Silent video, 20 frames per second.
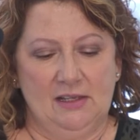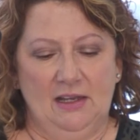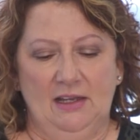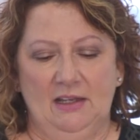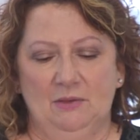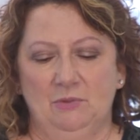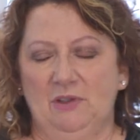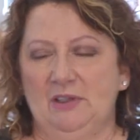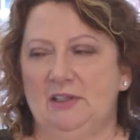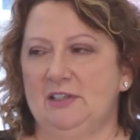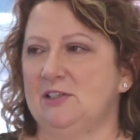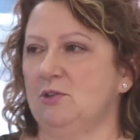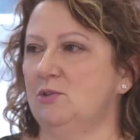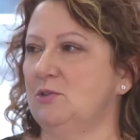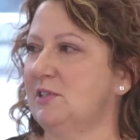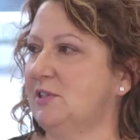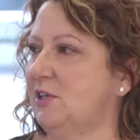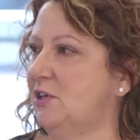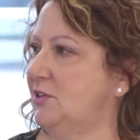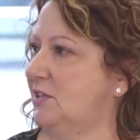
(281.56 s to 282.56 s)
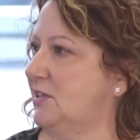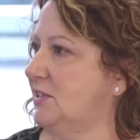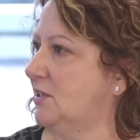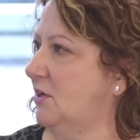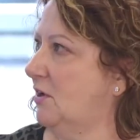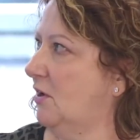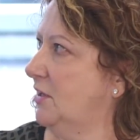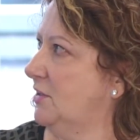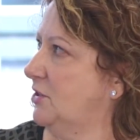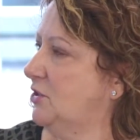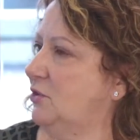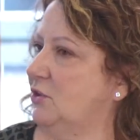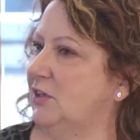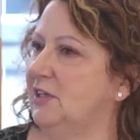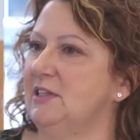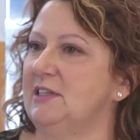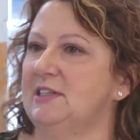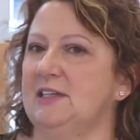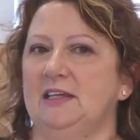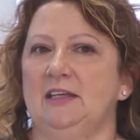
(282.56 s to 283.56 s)
It is also designed to
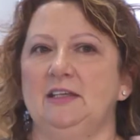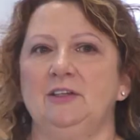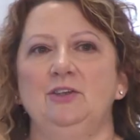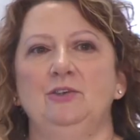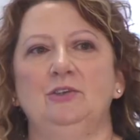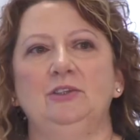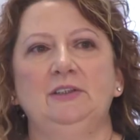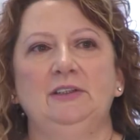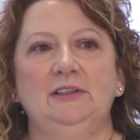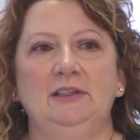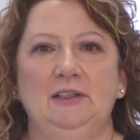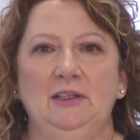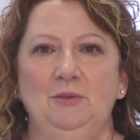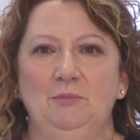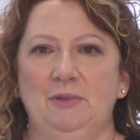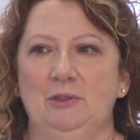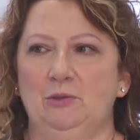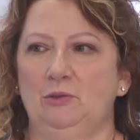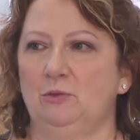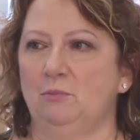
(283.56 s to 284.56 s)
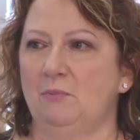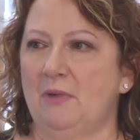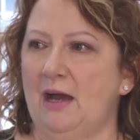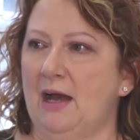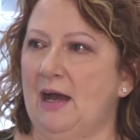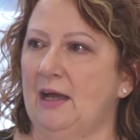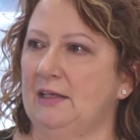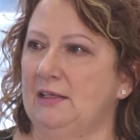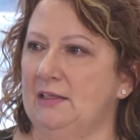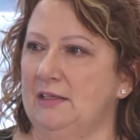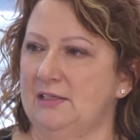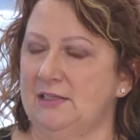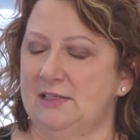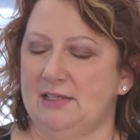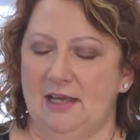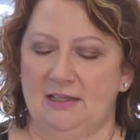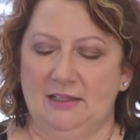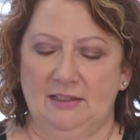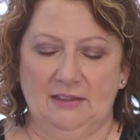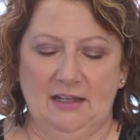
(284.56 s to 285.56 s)
continually build markets
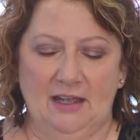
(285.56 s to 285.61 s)
and